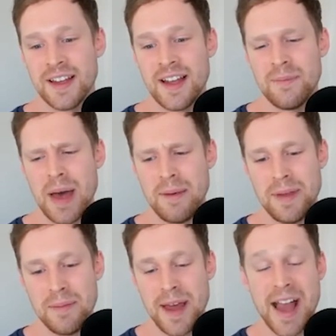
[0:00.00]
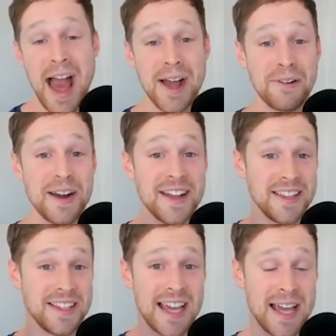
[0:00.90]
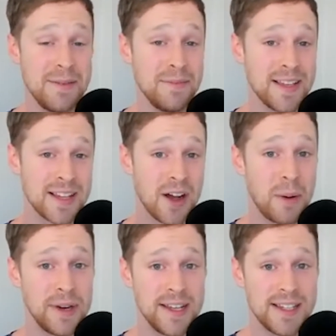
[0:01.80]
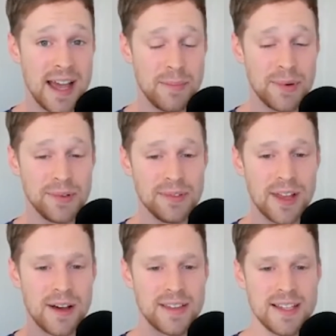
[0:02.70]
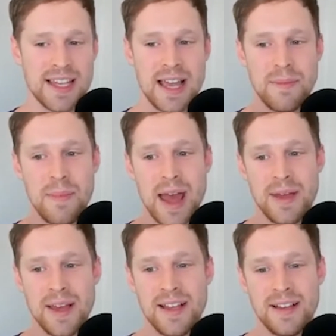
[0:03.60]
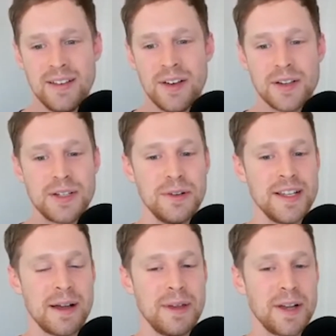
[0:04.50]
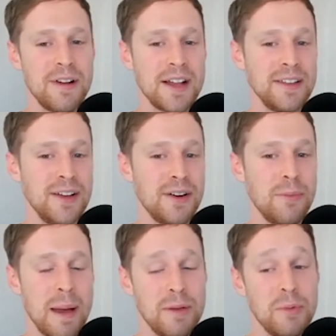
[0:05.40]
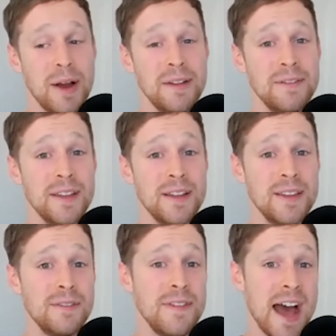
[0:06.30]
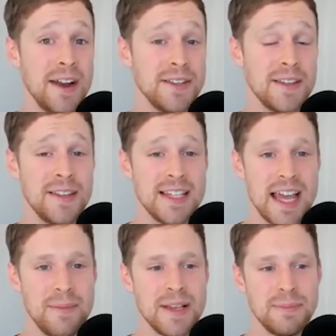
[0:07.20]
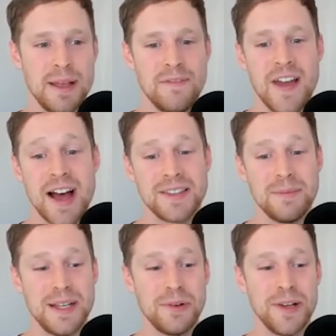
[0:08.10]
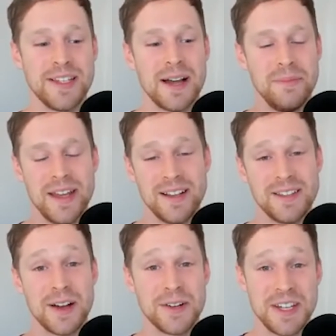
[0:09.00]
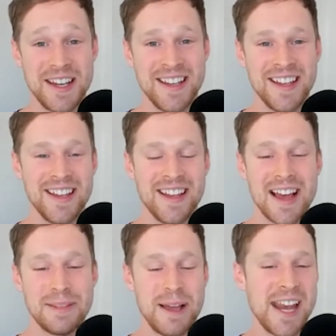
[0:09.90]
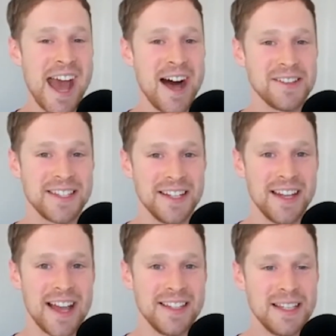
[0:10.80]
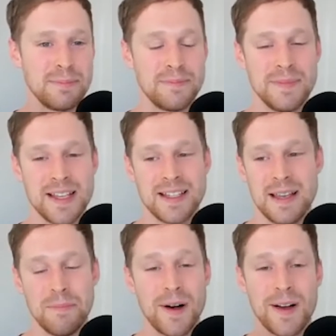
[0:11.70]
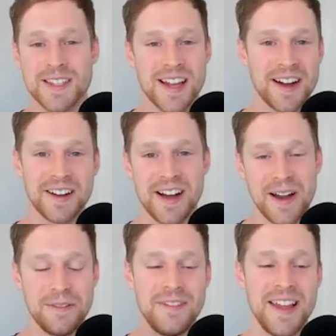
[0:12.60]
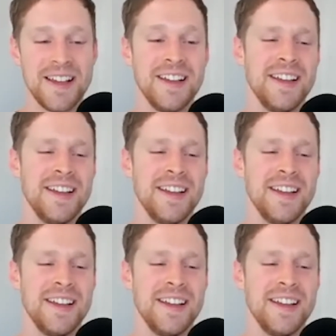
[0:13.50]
maybe being angry at the team is a common example, but the team maybe not doing something correctly, or maybe one of the founders of the team has been found to be doing something dodgy, has been ousted as this imposter kind of thing.